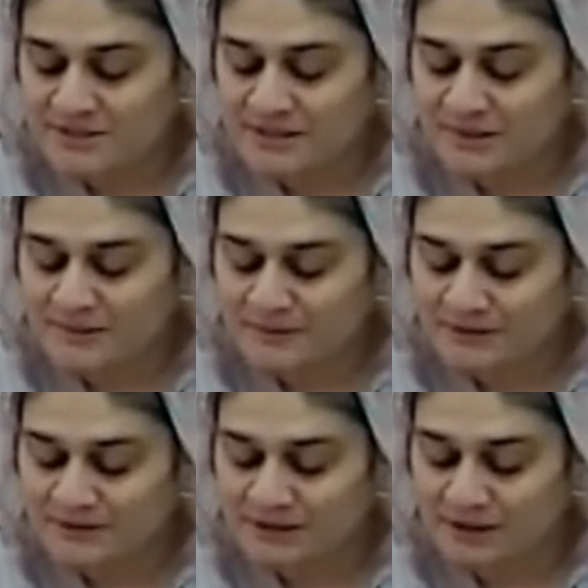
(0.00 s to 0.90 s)

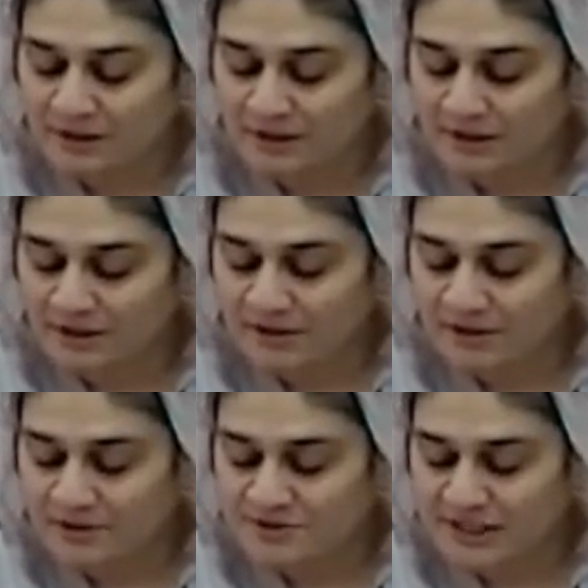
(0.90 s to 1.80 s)
equals r
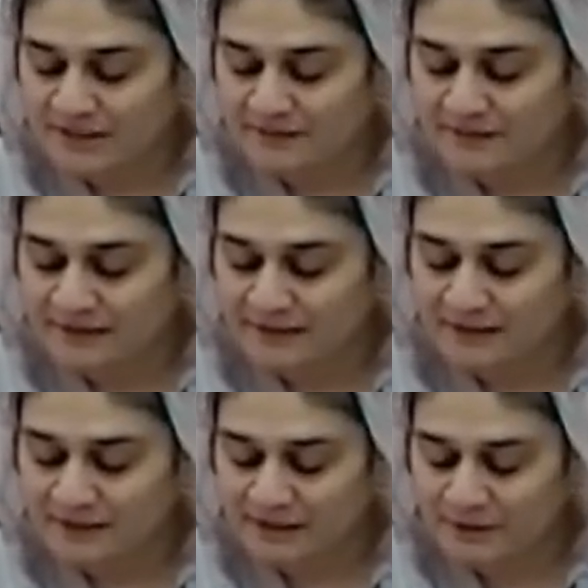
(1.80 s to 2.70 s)
cosine theta